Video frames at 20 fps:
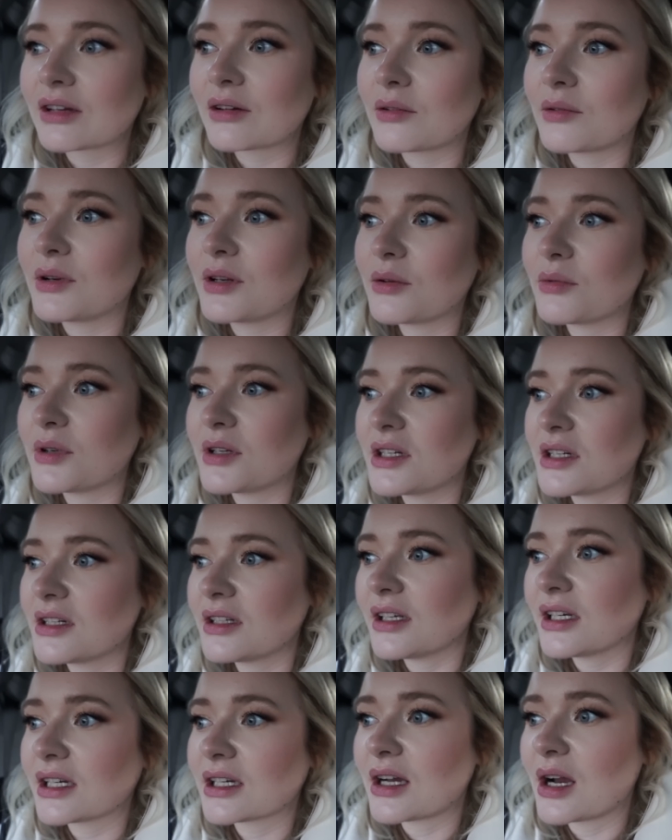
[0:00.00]
Yeah. We need to
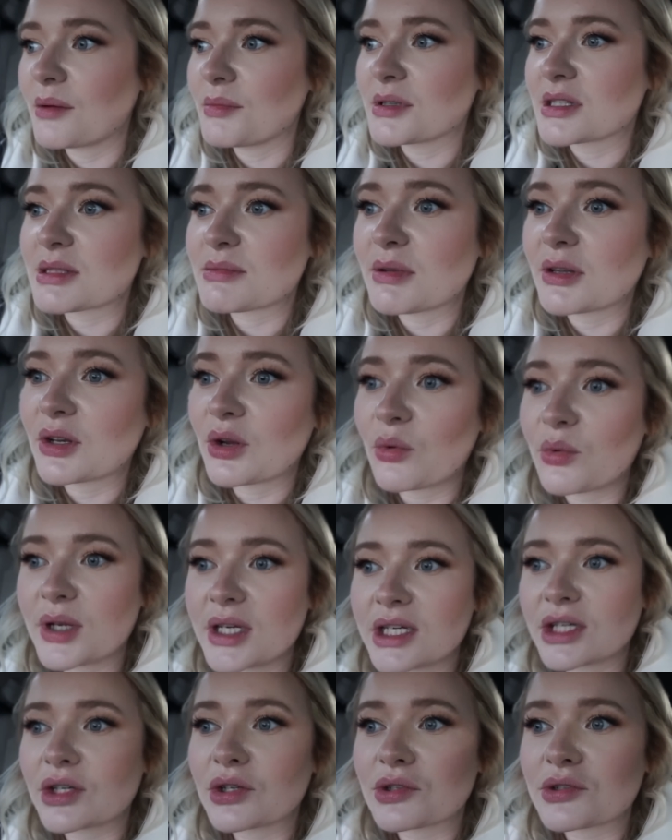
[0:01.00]
like come and spend a
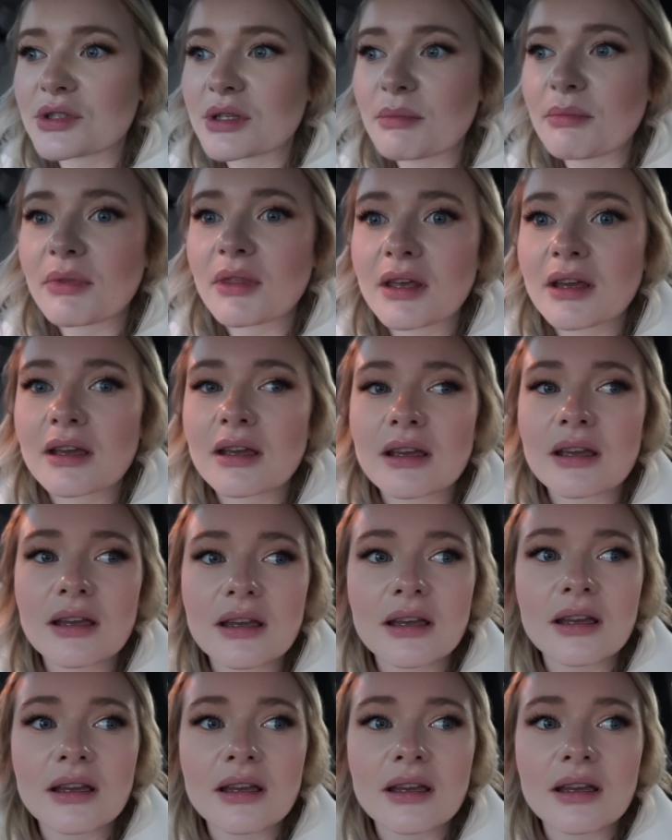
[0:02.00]
week or something.